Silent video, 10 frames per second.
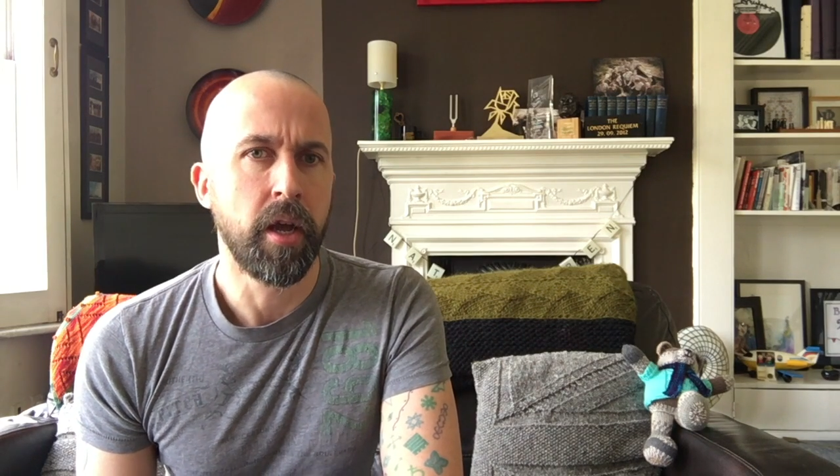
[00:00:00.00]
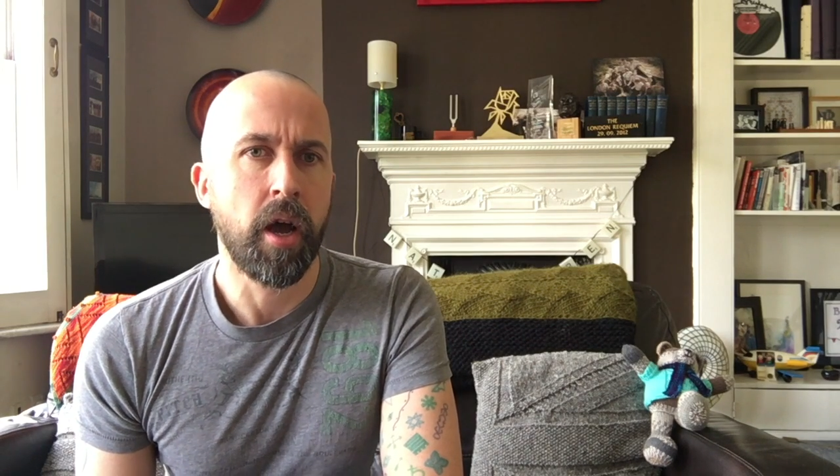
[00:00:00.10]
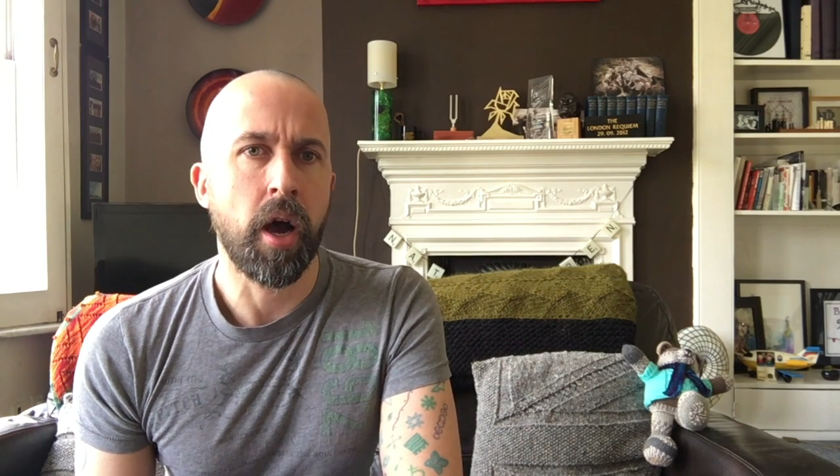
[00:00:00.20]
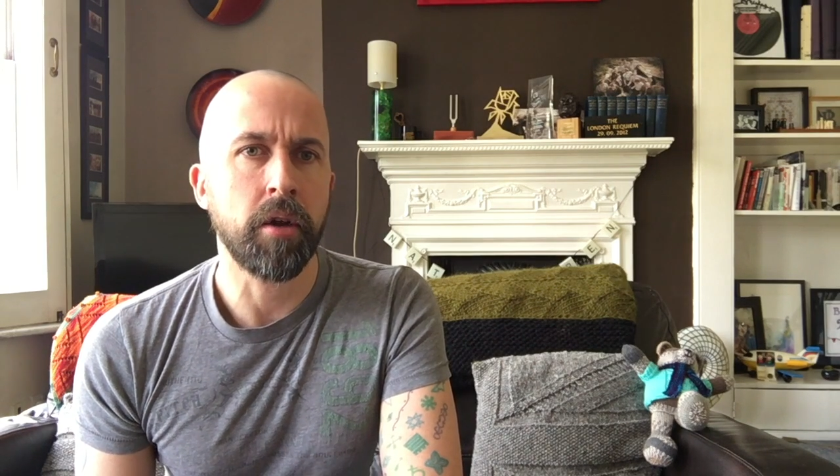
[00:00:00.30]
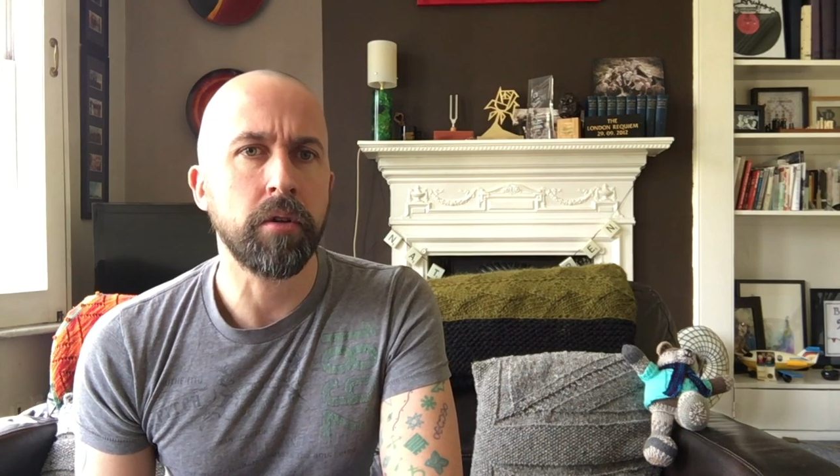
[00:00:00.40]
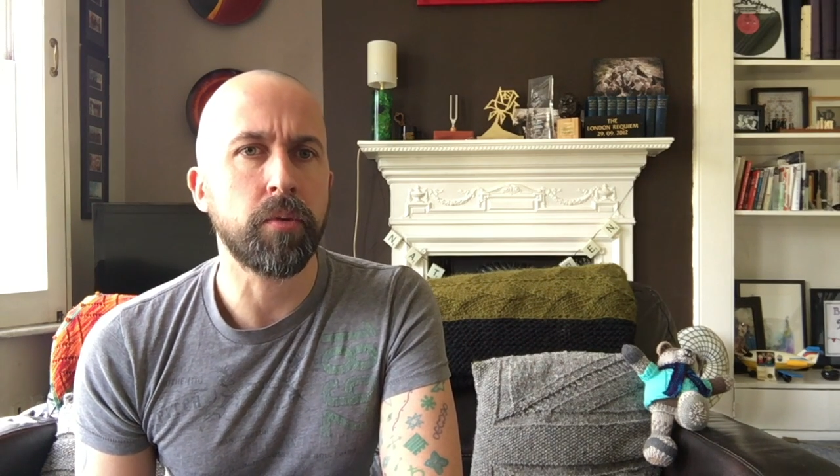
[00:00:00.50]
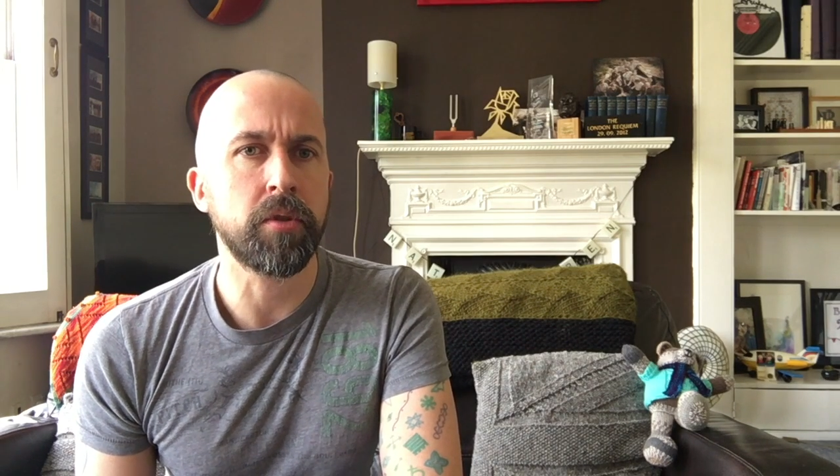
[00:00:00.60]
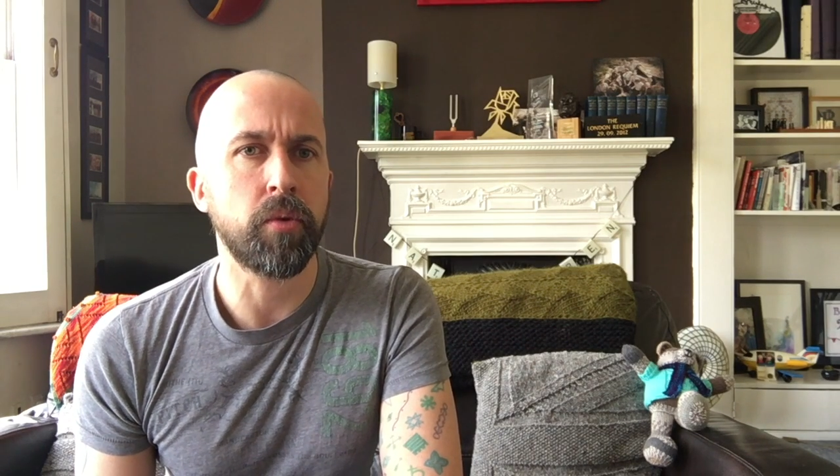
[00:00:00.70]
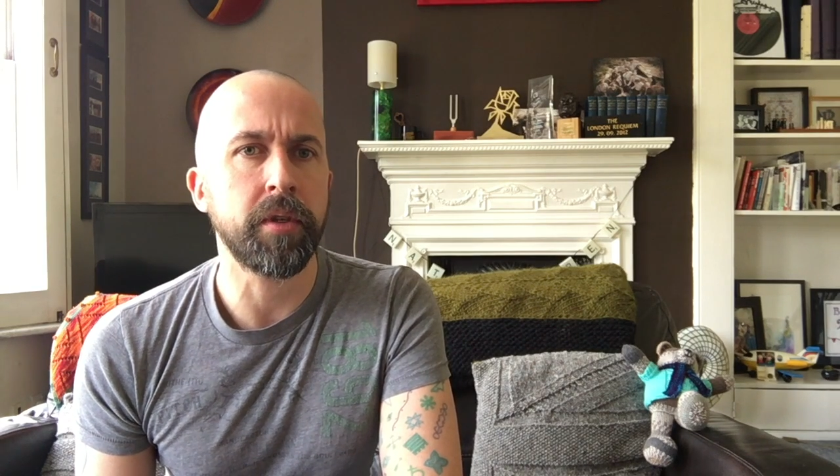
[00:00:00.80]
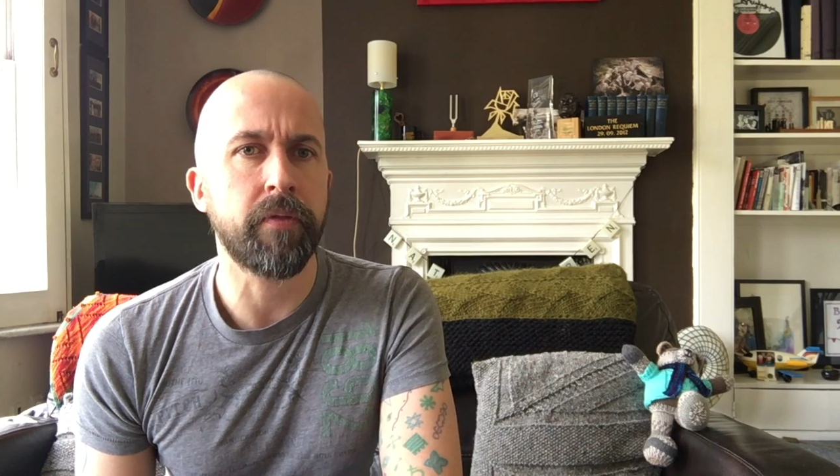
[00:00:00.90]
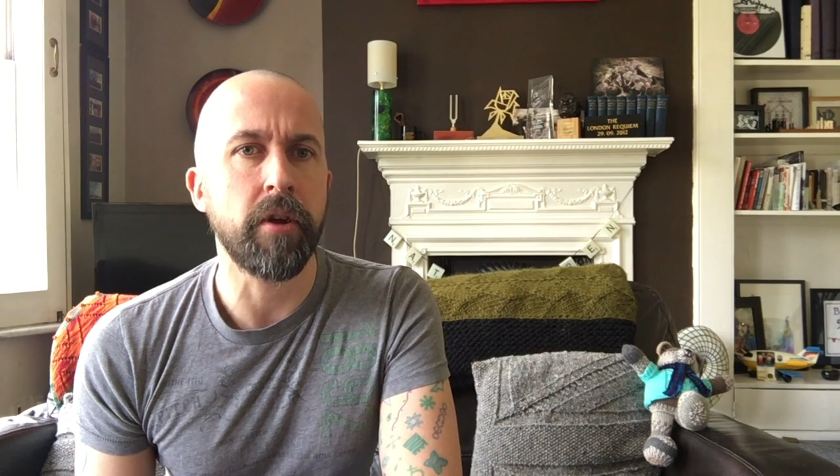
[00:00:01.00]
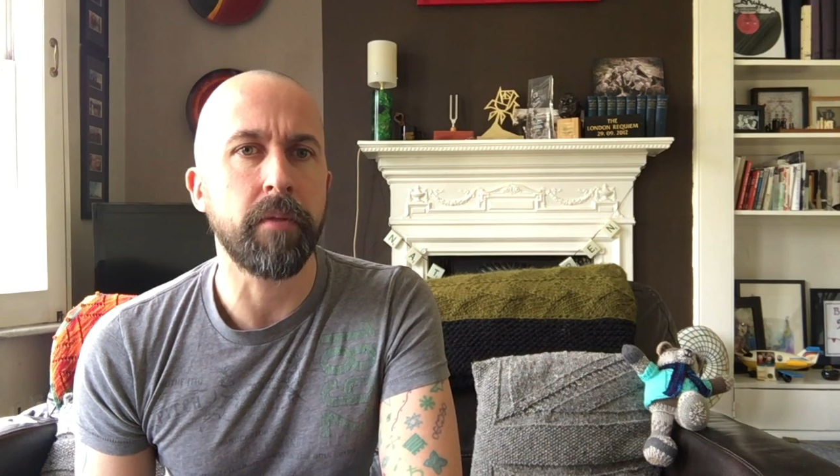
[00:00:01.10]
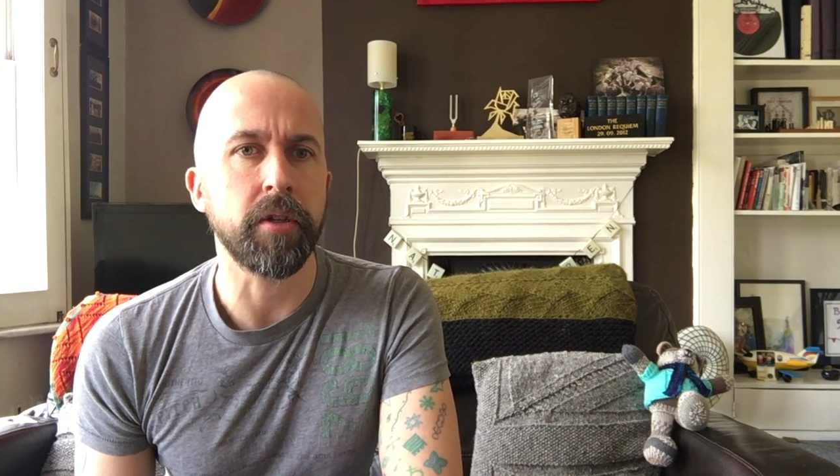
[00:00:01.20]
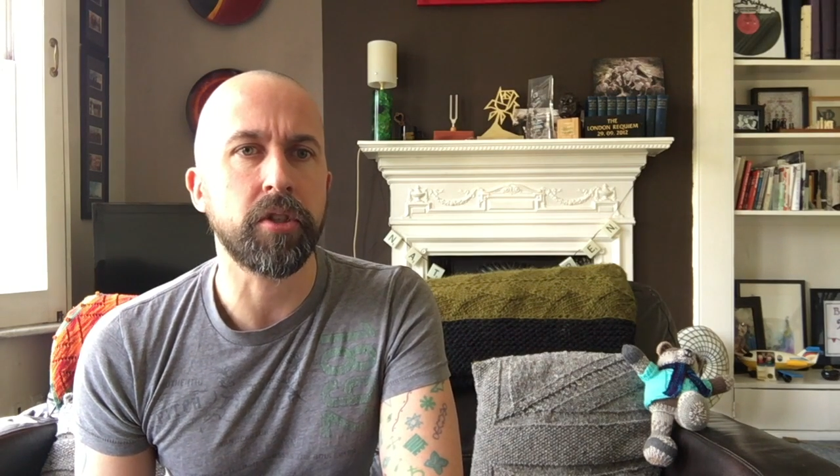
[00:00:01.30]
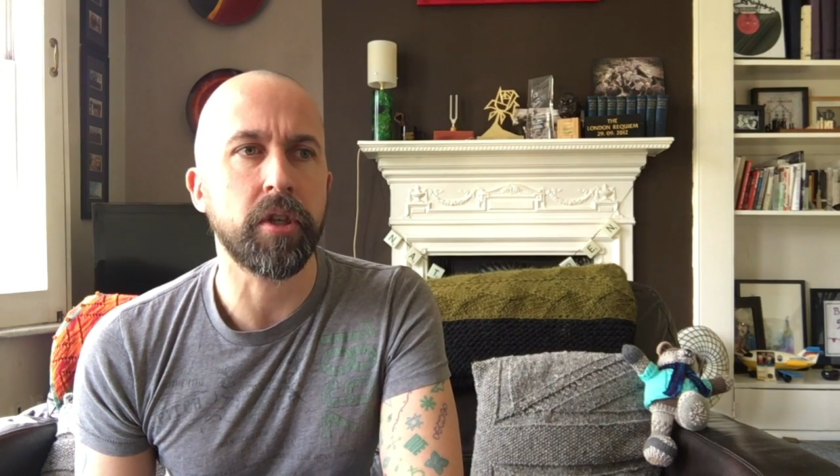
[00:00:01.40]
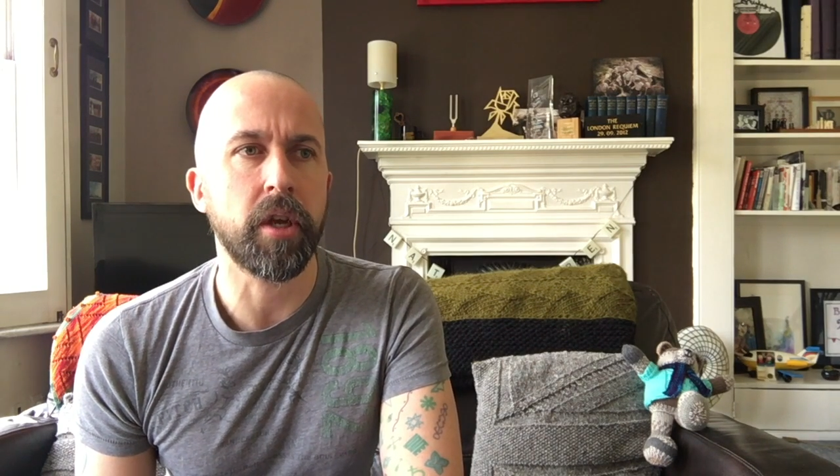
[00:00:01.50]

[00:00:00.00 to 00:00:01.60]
Arnold was always very much